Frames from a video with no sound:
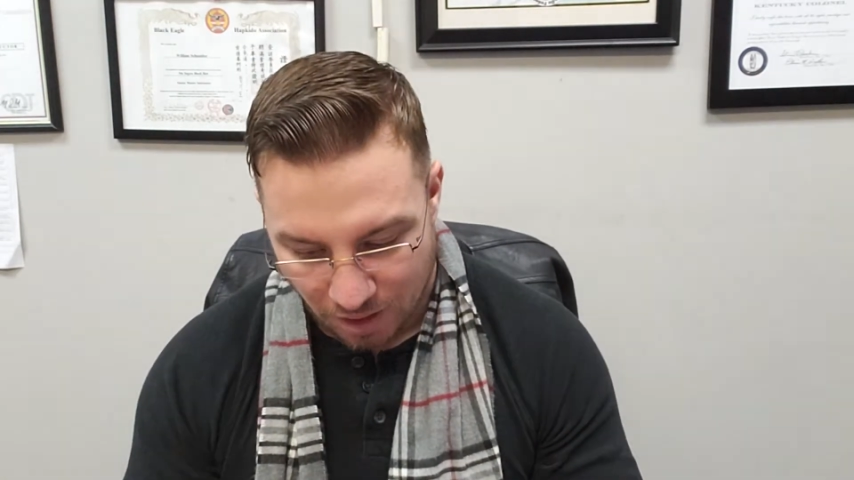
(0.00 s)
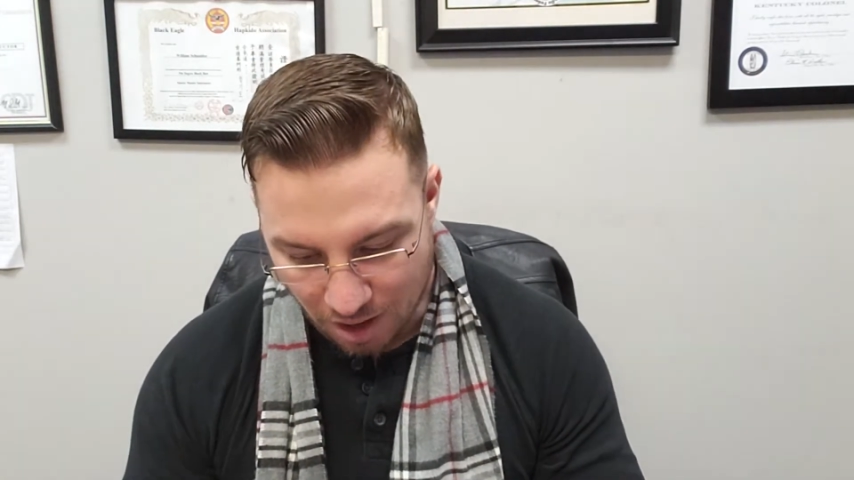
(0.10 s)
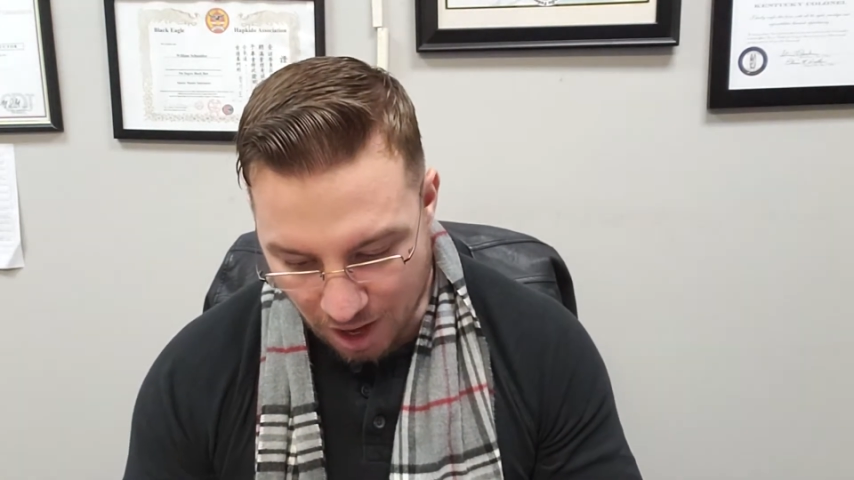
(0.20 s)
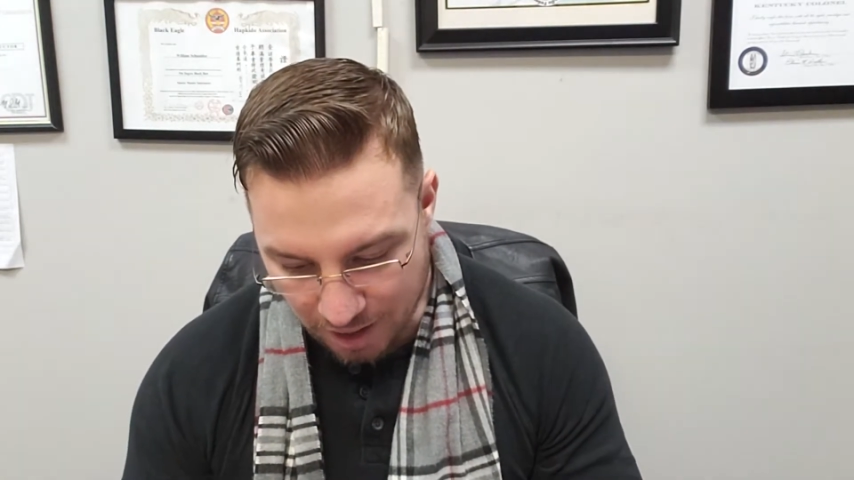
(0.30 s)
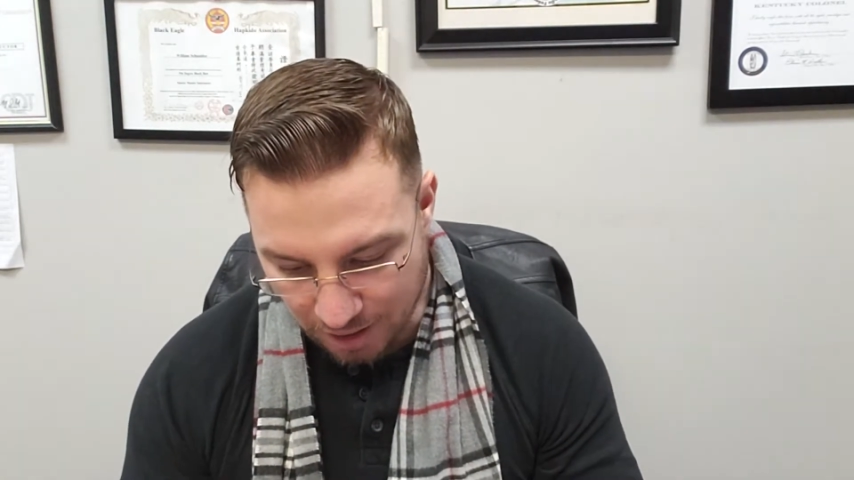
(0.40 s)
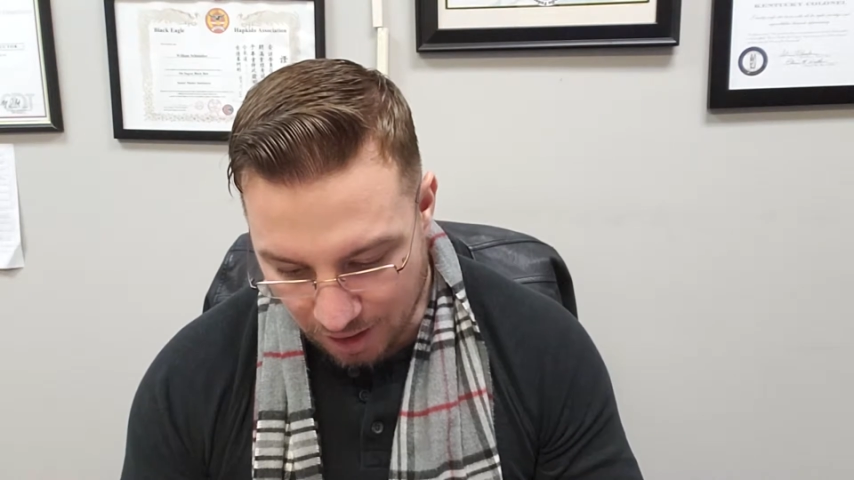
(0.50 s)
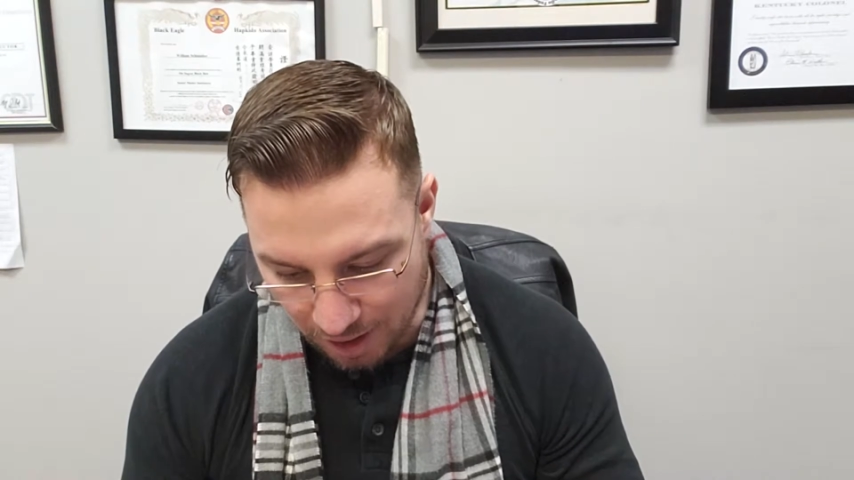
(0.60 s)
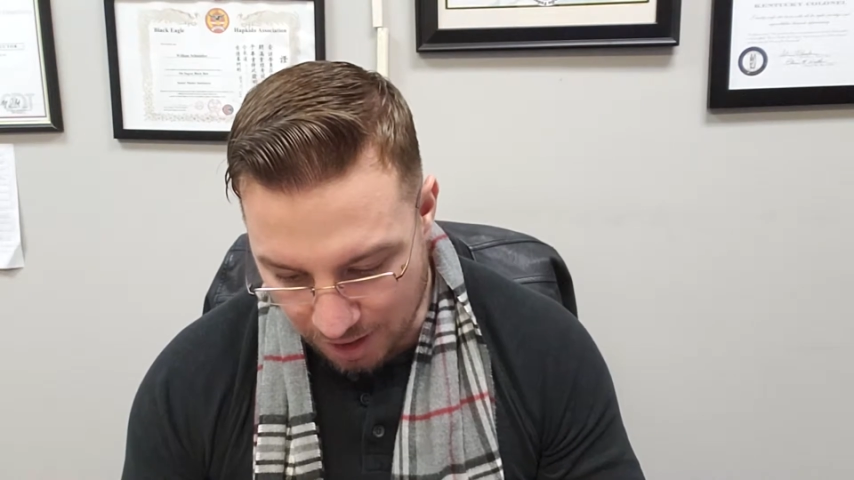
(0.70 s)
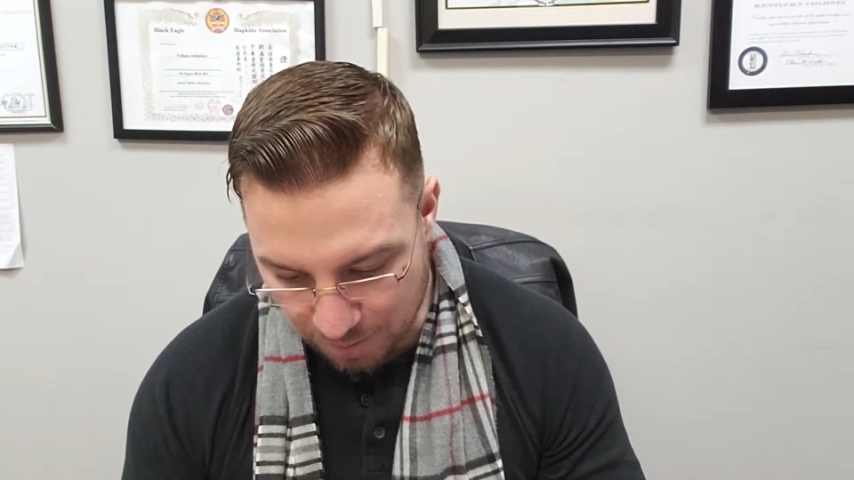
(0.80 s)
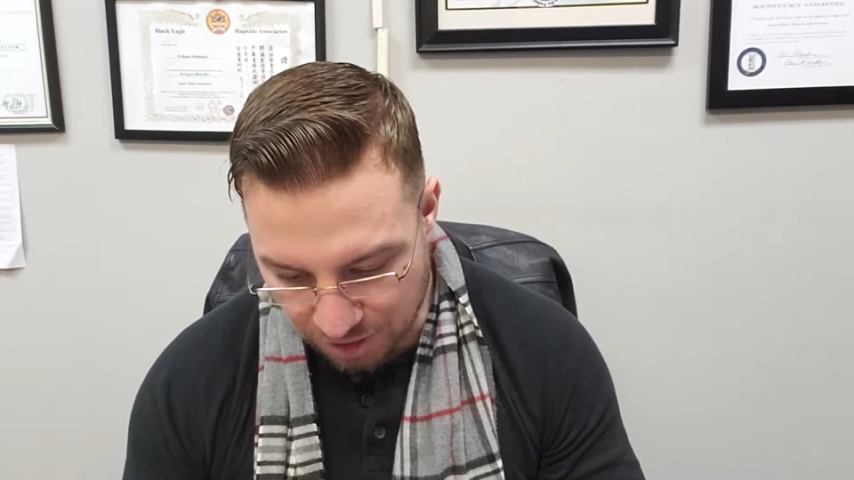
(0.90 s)
All right,
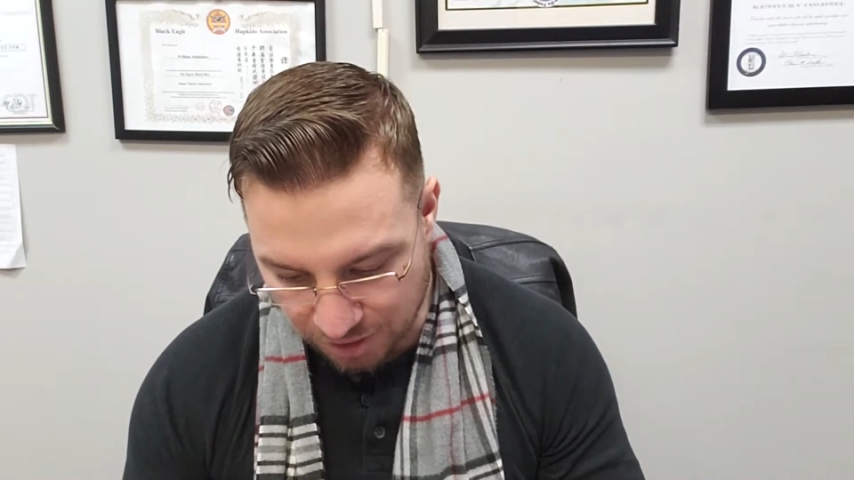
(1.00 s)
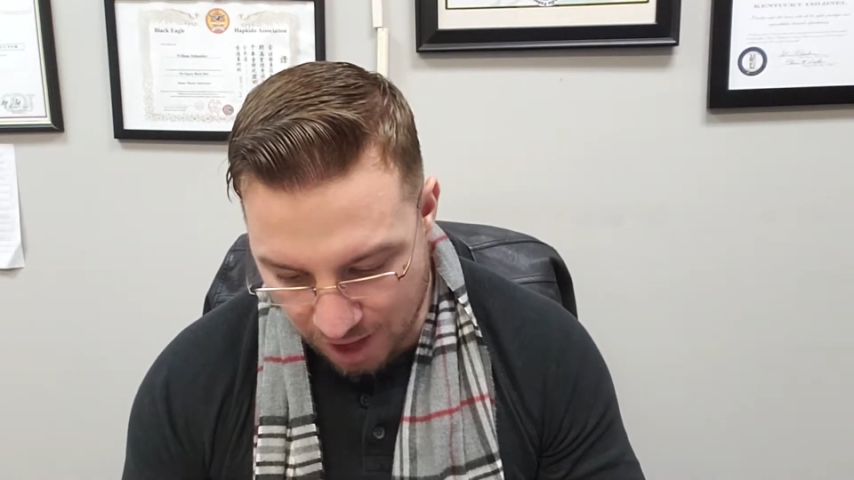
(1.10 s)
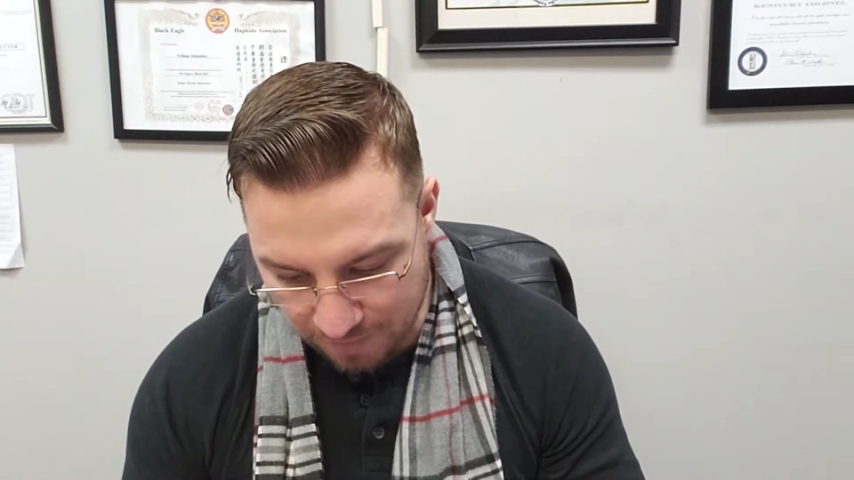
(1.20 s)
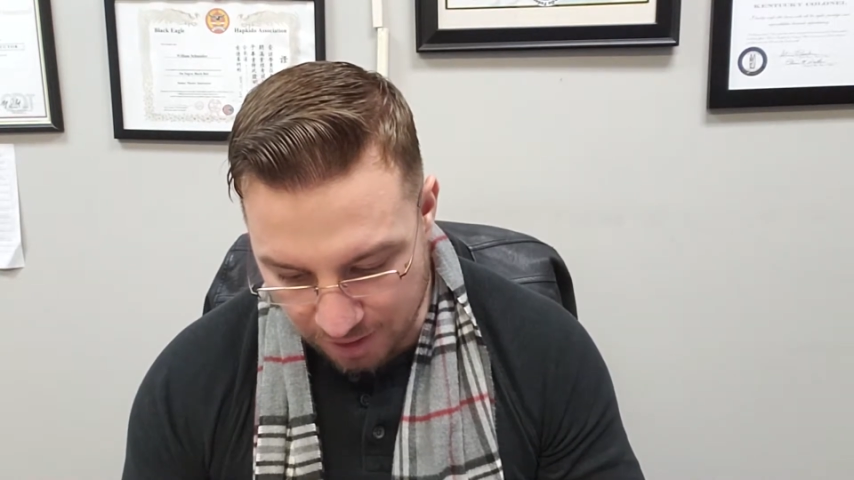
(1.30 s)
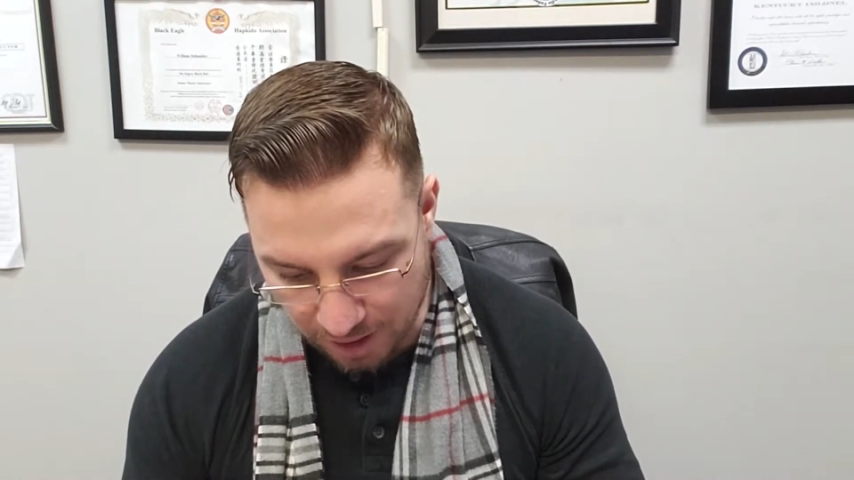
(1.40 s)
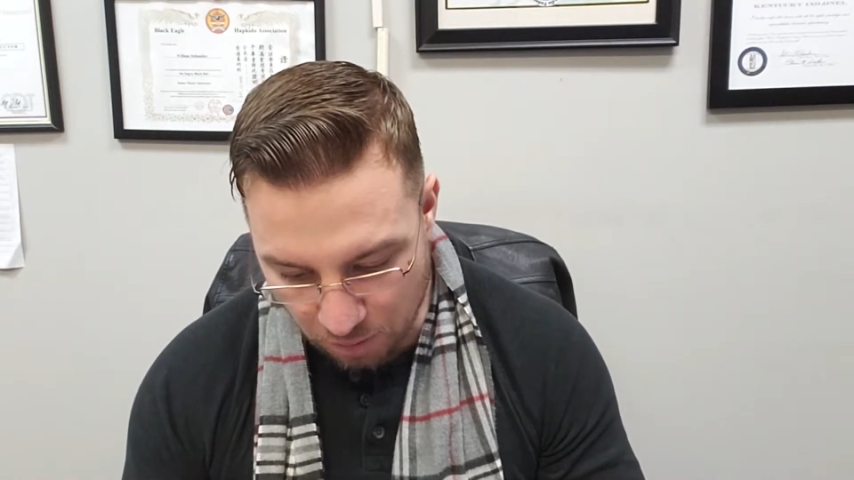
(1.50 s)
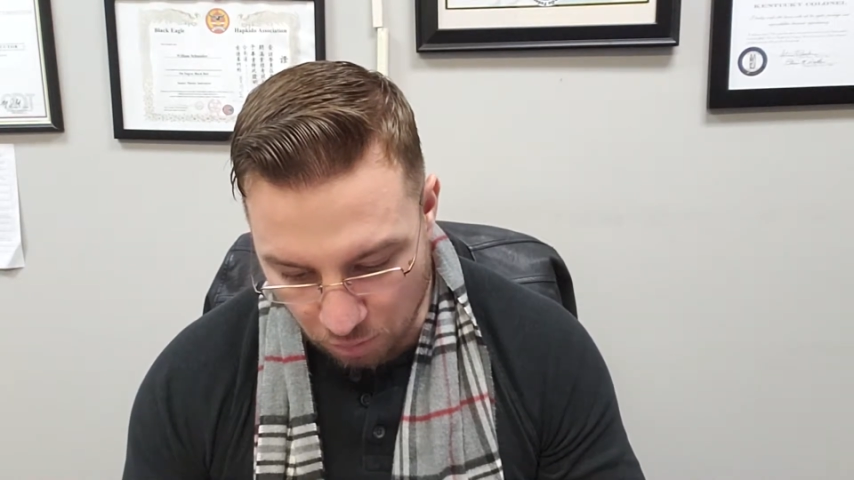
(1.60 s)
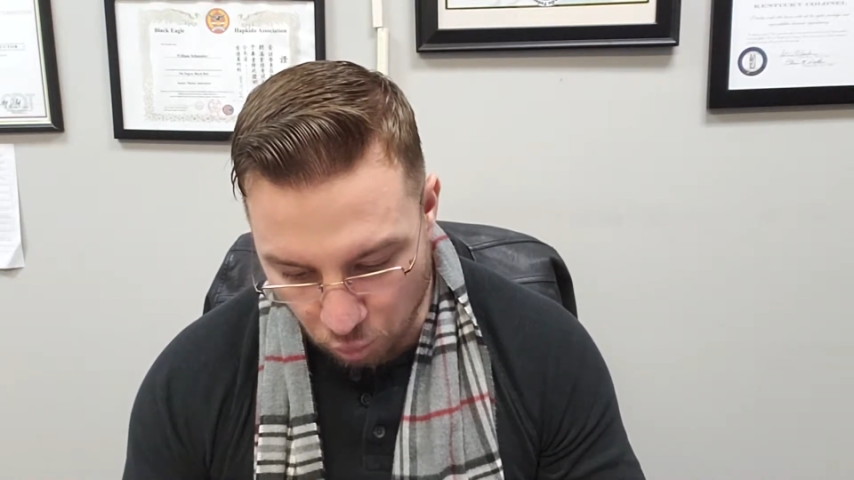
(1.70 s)
number 7,